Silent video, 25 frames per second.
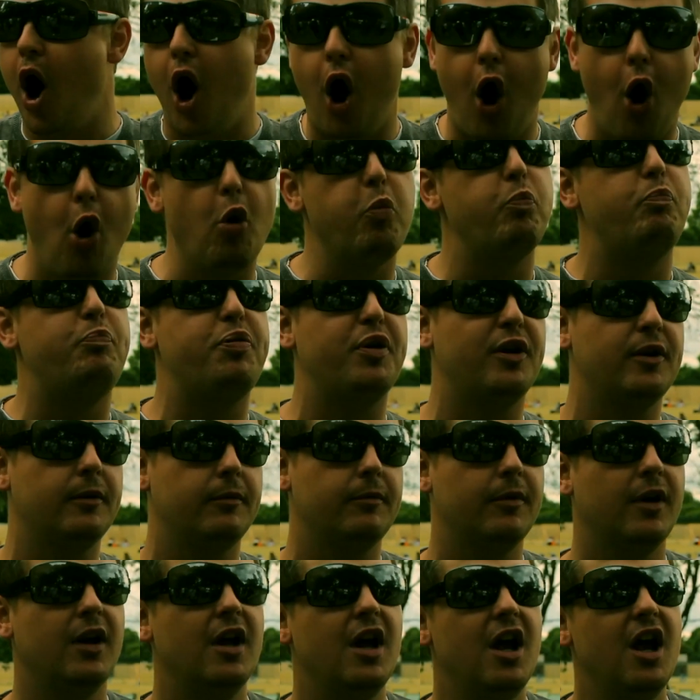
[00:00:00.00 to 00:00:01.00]
hope
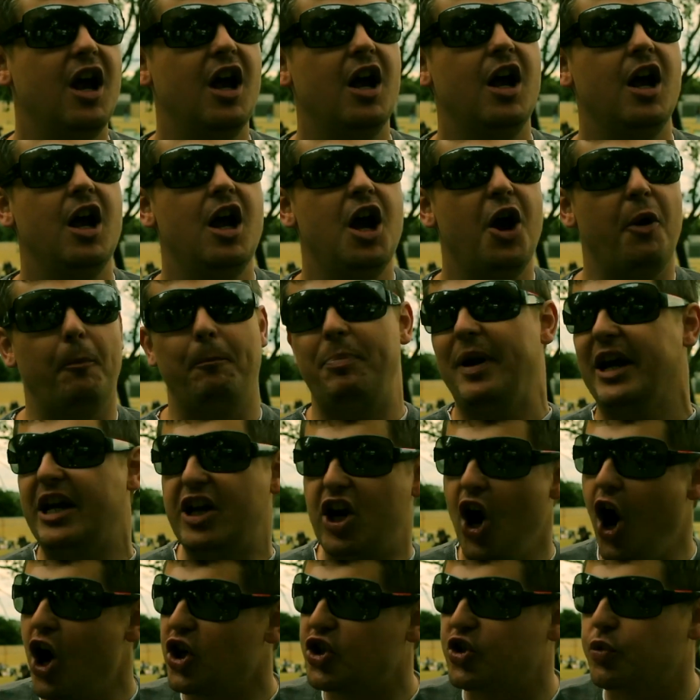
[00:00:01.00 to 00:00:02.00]

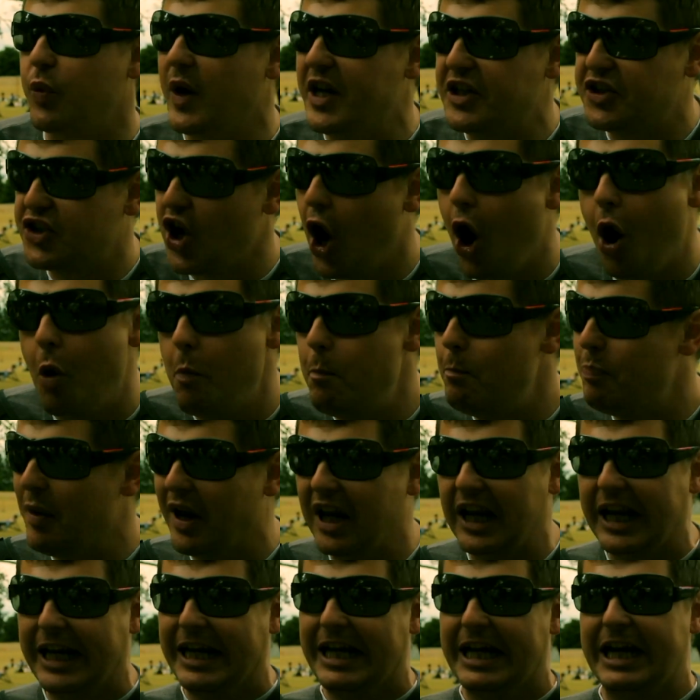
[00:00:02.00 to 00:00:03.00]
because we don't
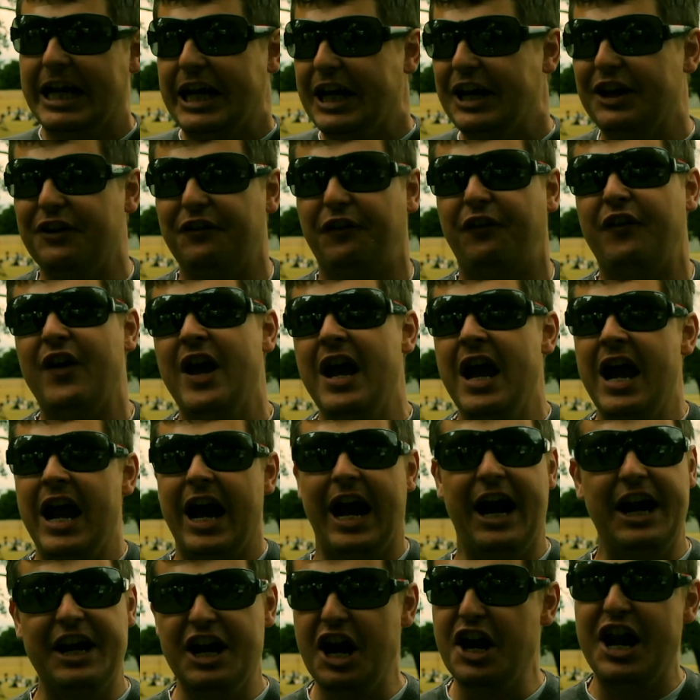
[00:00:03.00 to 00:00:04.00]
believe
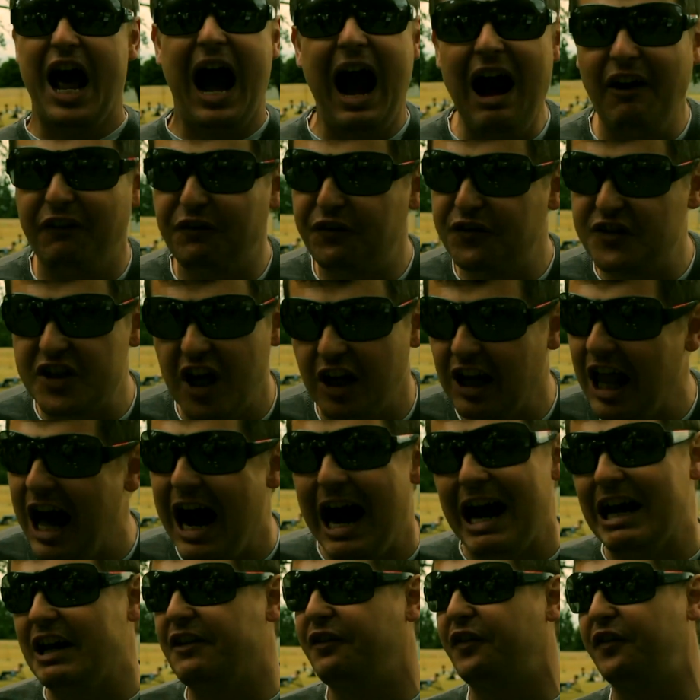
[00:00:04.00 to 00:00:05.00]
in an
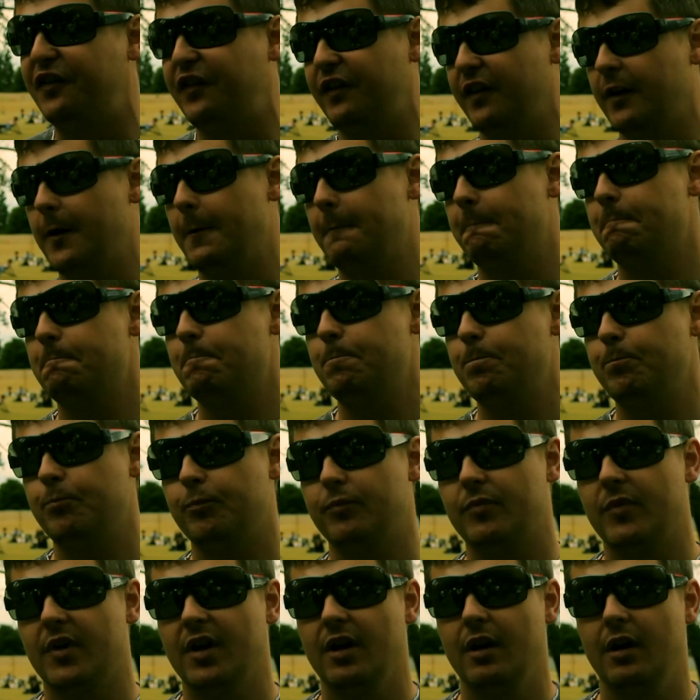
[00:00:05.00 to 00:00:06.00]
afterlife,
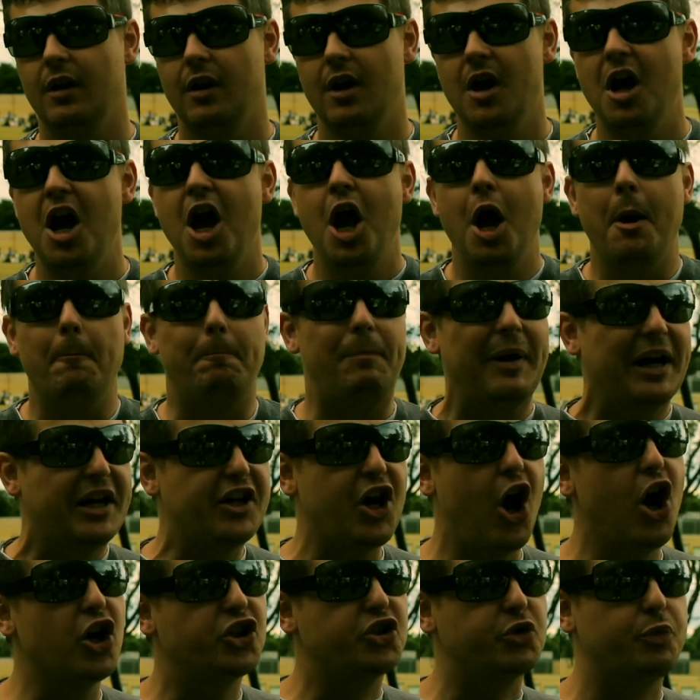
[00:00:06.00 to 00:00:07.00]

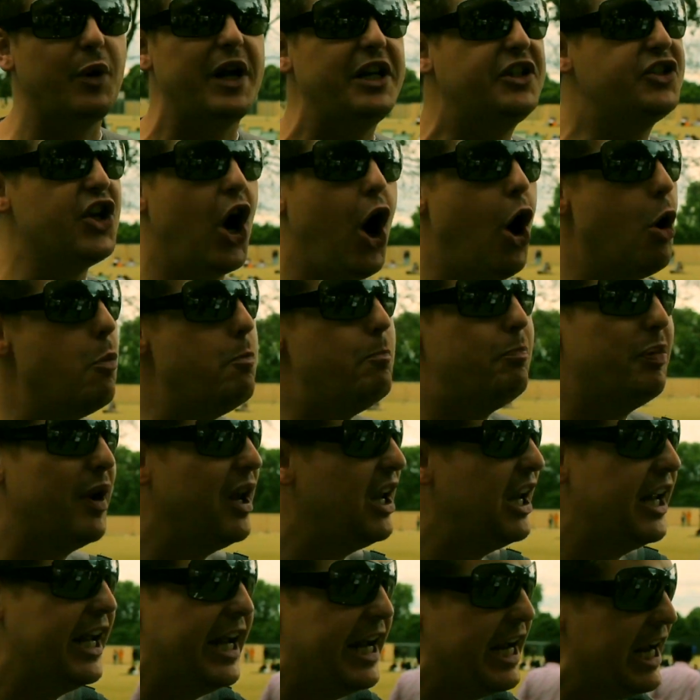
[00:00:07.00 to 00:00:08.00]
because we don't
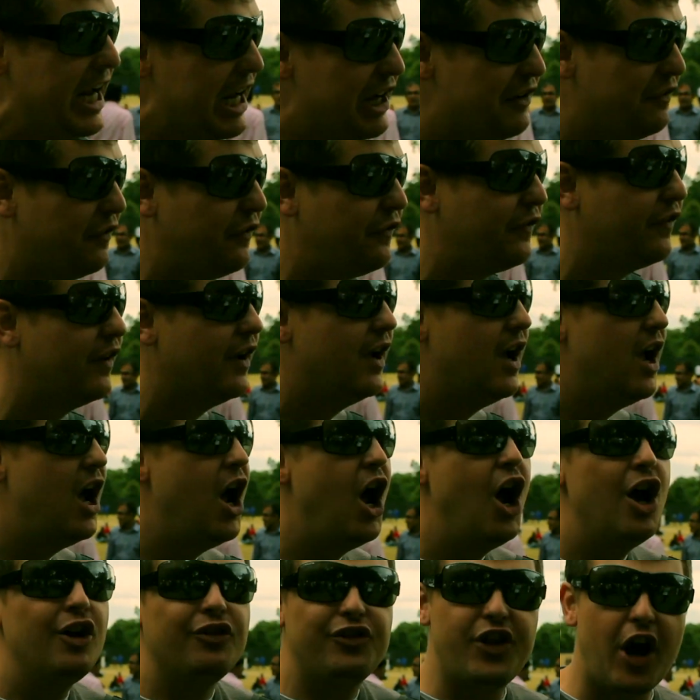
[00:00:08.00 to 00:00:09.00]
believe
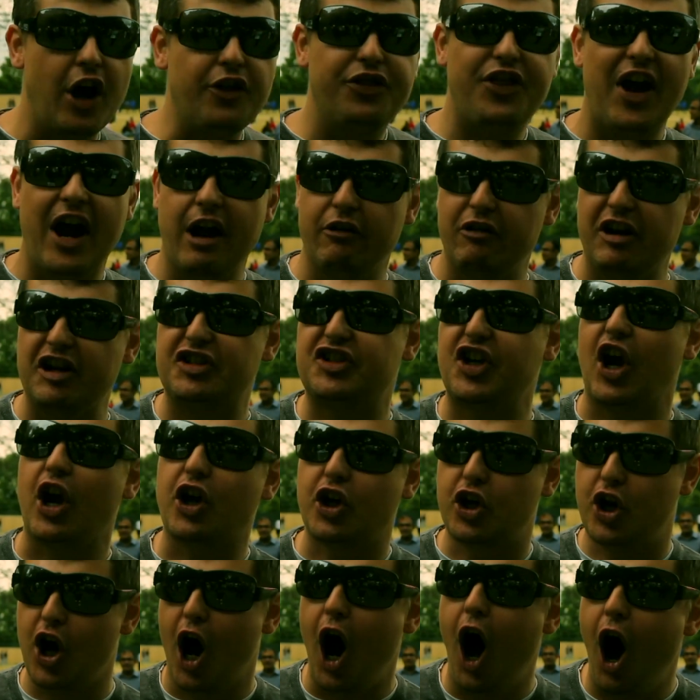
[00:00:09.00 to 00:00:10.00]
that there is a
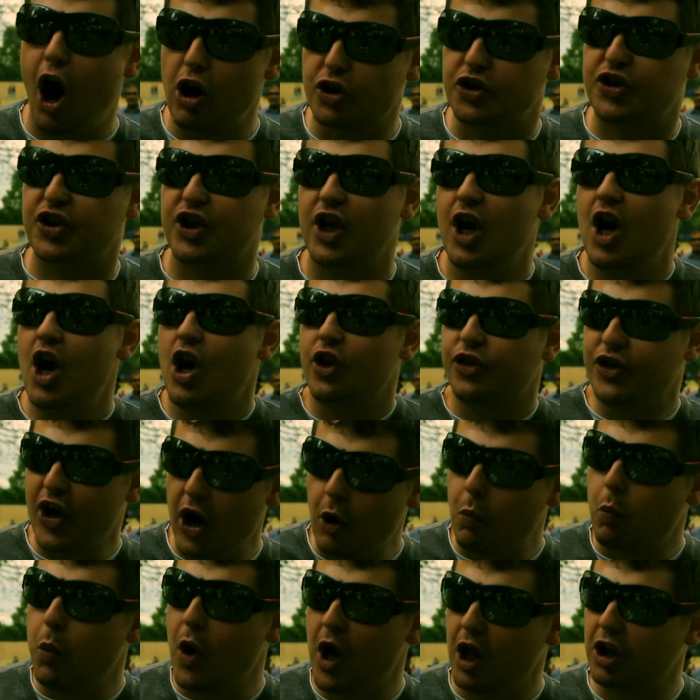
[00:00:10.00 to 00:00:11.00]
God
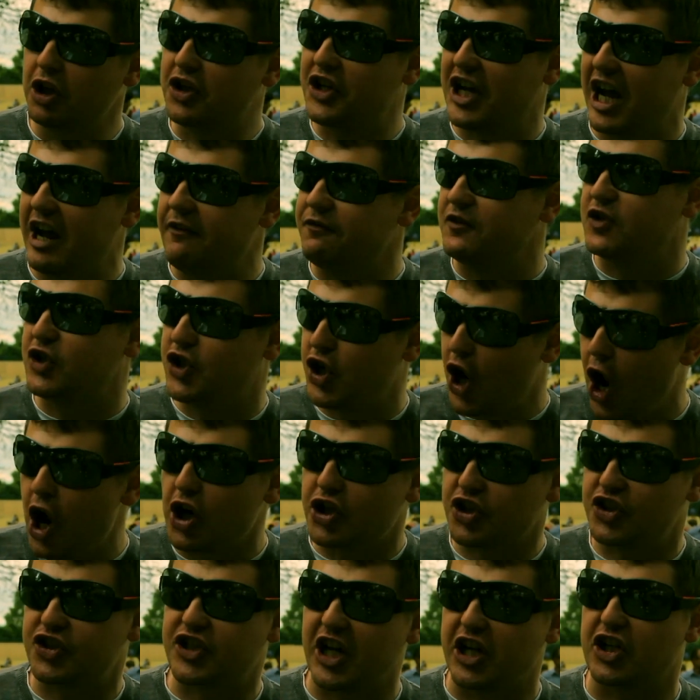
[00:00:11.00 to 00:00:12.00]
that will give
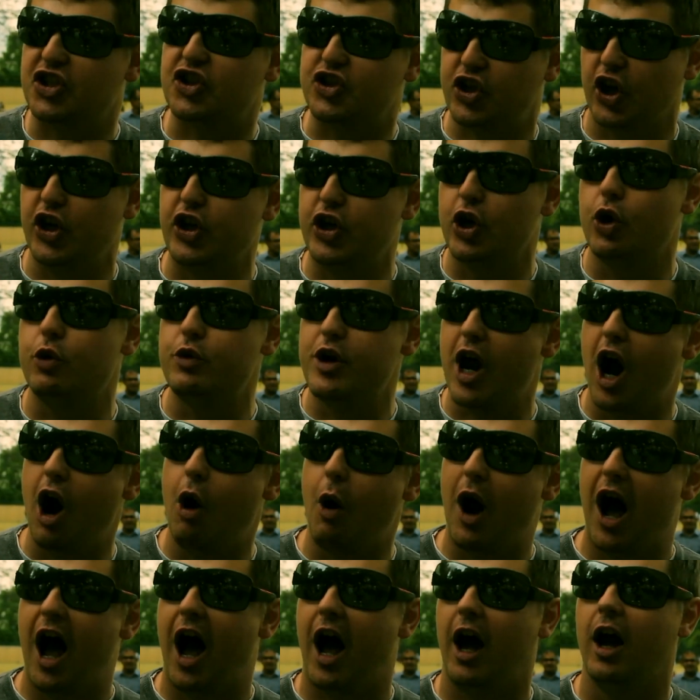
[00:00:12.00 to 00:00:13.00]
justice to you,
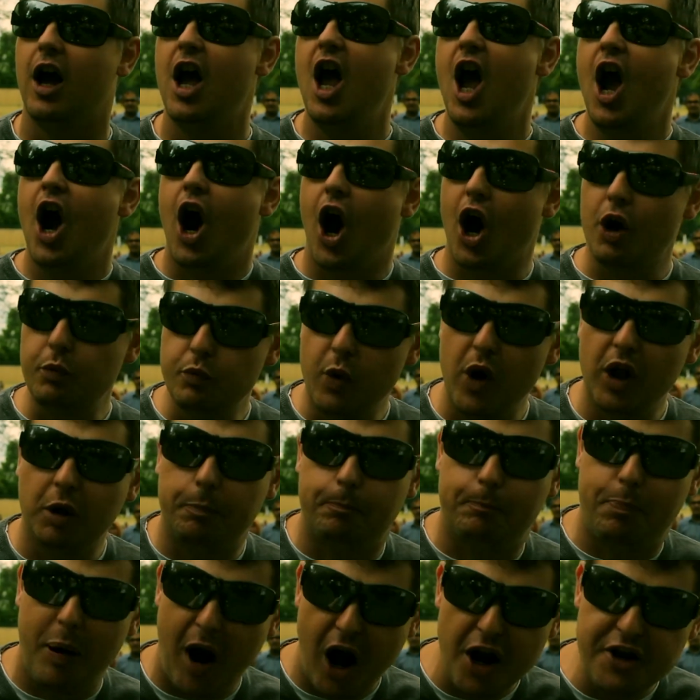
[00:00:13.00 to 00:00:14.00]
Noah, and will
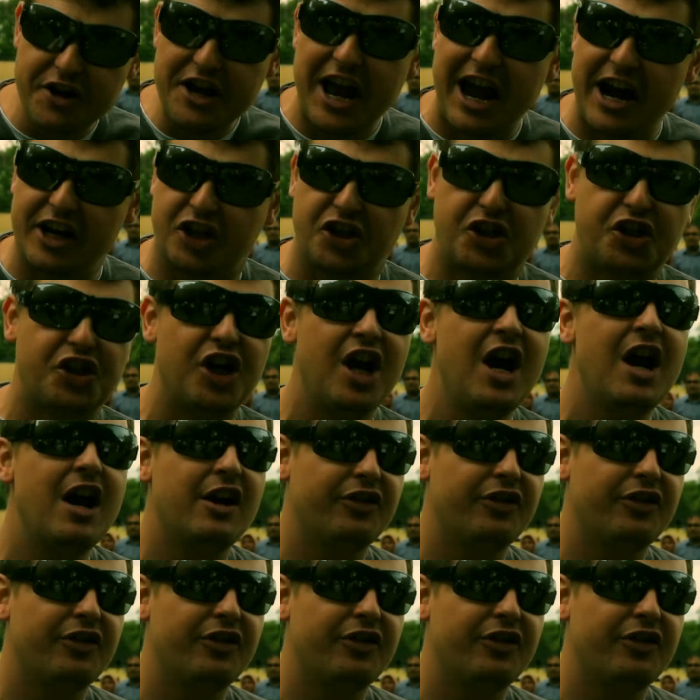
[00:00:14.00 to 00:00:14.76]
punish